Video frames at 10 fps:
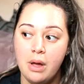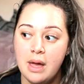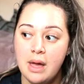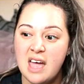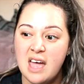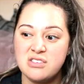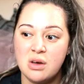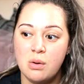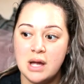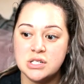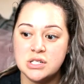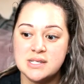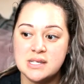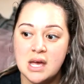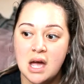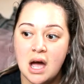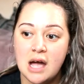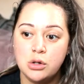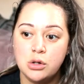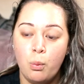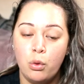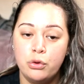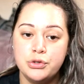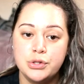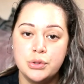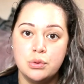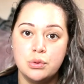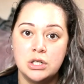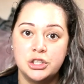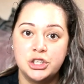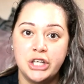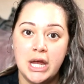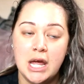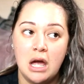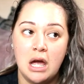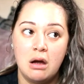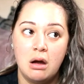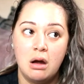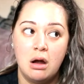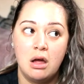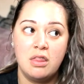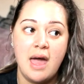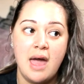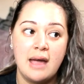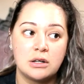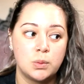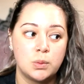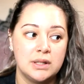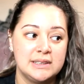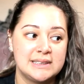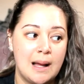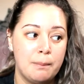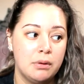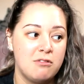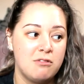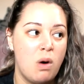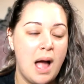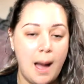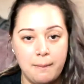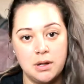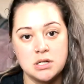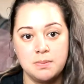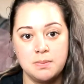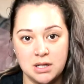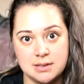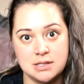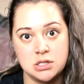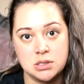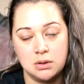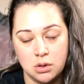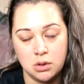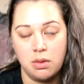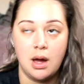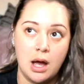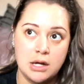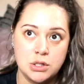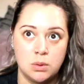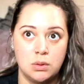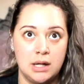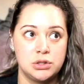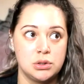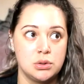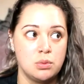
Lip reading: And so I don't want to share the actual example of what happened, because you know that I don't like to